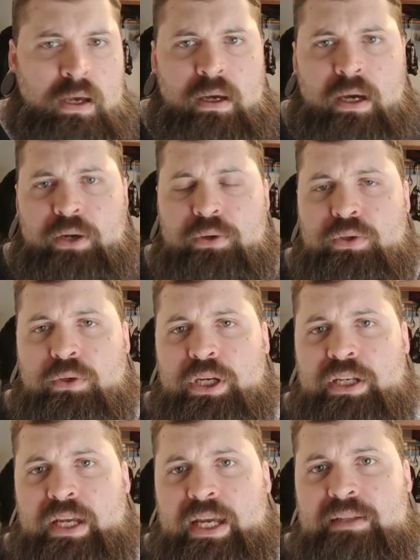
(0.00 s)

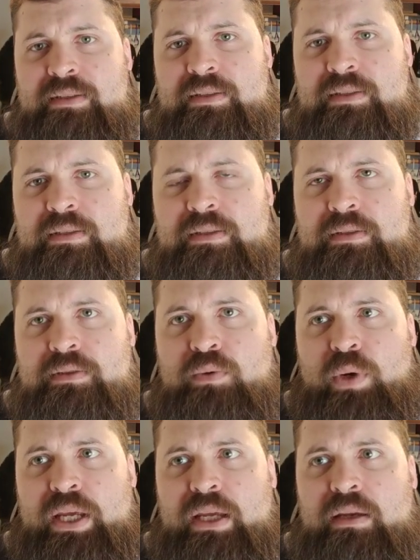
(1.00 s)
Dorian Yates, the
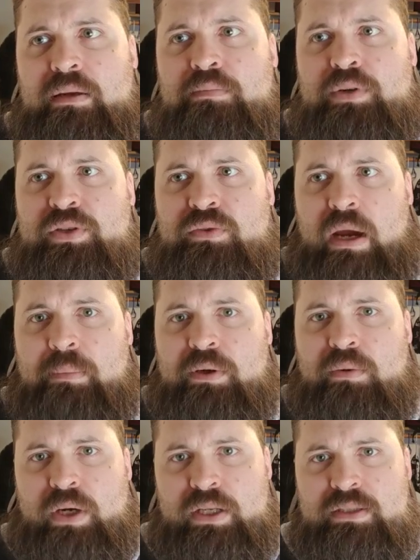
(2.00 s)
way he prescribed it
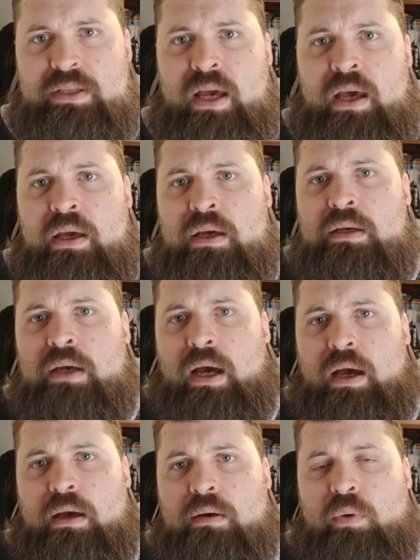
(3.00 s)
was
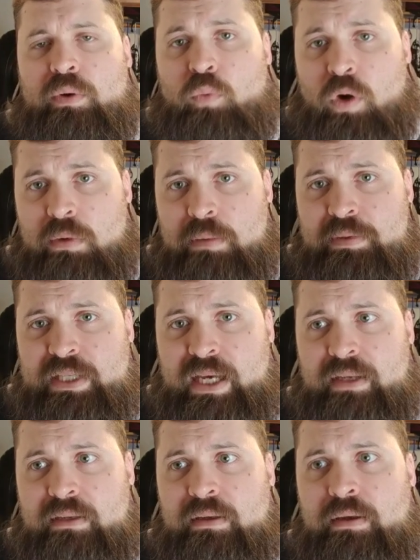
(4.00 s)
one warm-up
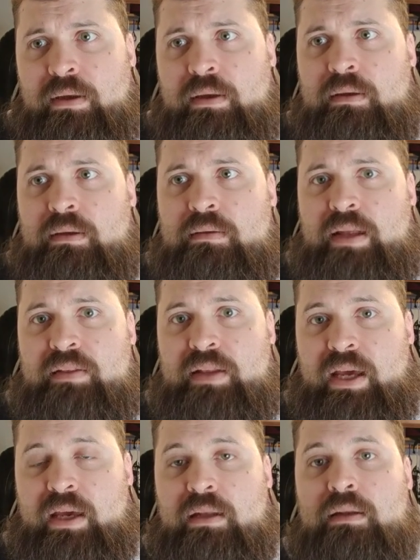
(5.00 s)
set and
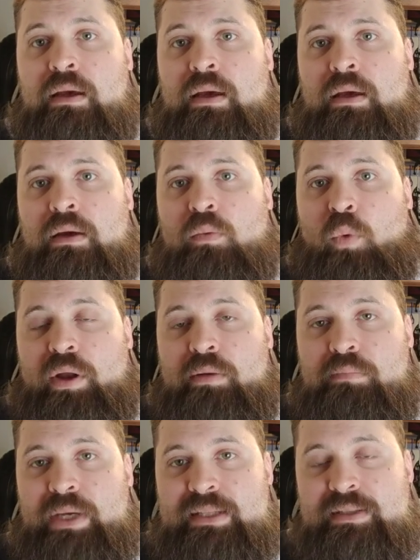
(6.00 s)
then
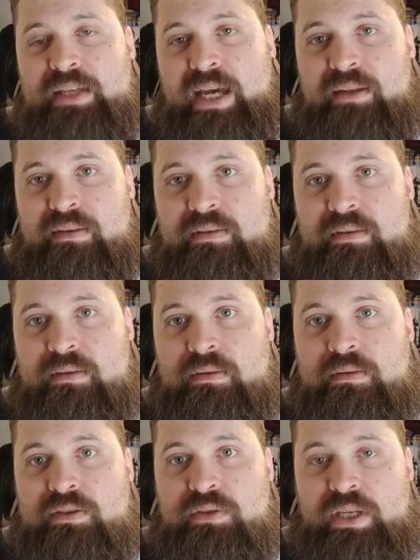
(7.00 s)
one mid-set
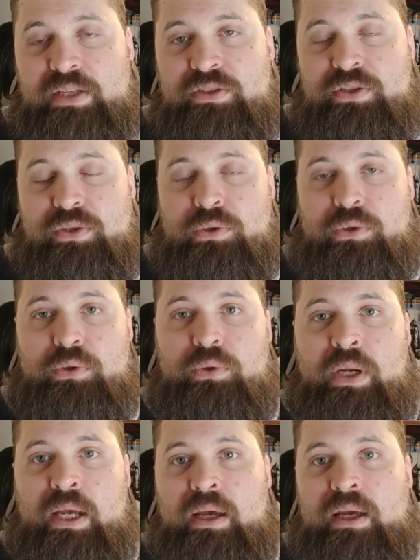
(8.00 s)
to get you
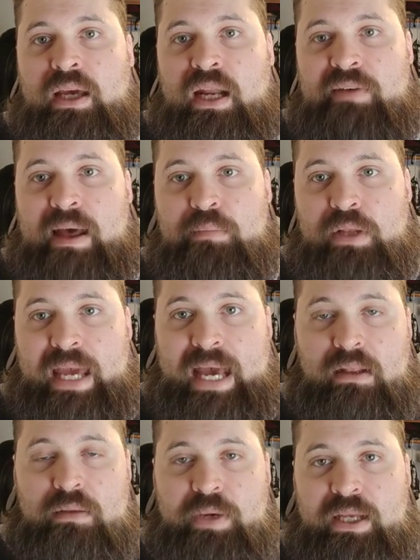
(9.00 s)
kind of
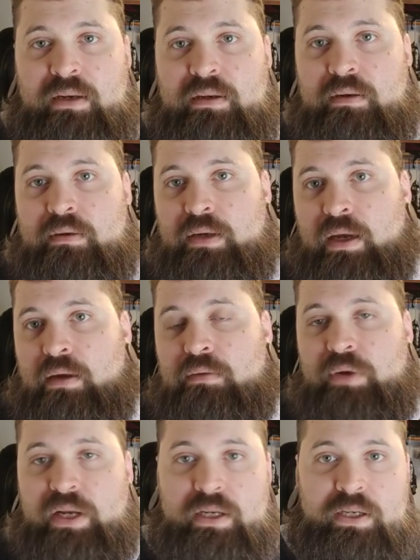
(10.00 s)
acclimated and
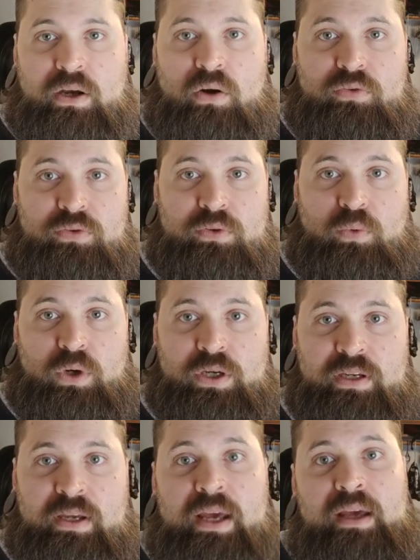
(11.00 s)
ready to go for the
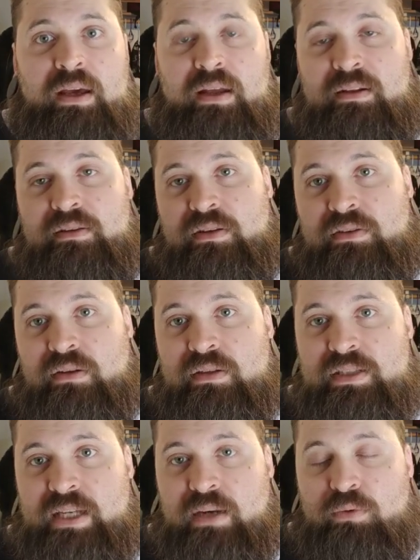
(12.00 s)
work, and then the third
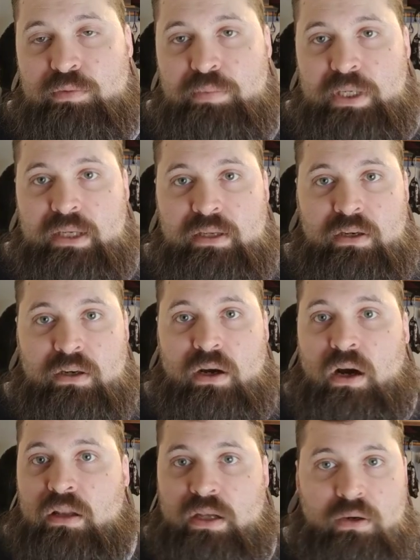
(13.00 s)
set would be your
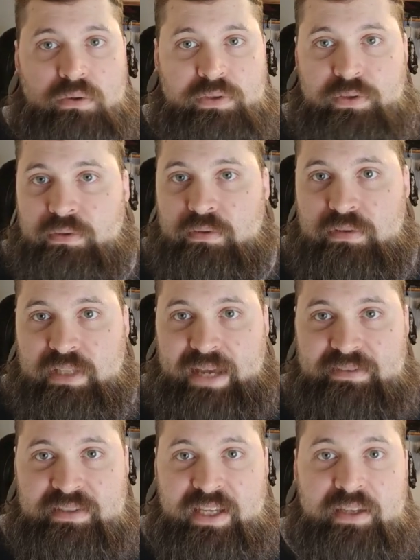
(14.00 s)
all-out
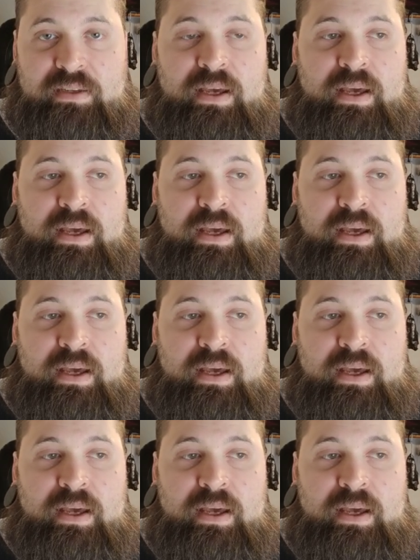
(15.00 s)
last set.